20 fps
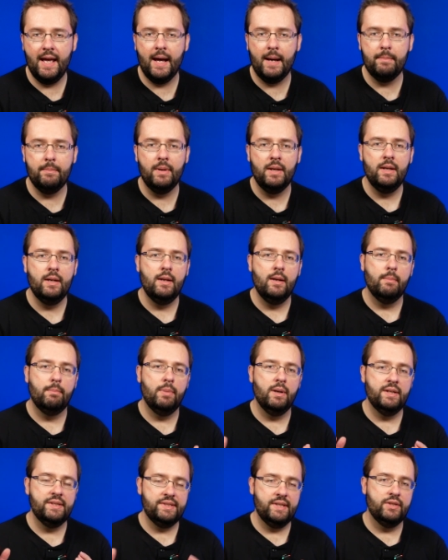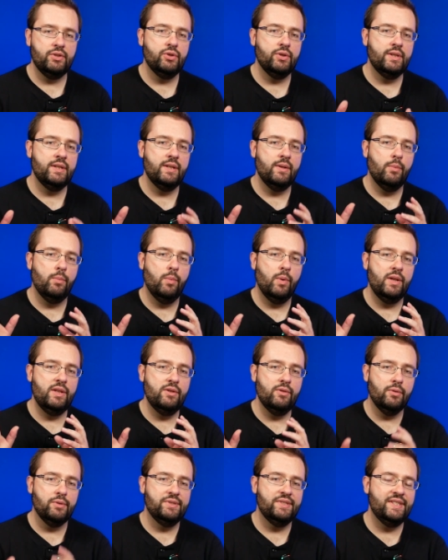app, but essentially what
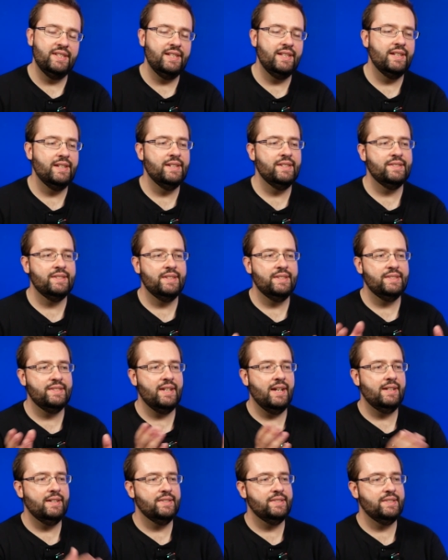you'll see is inside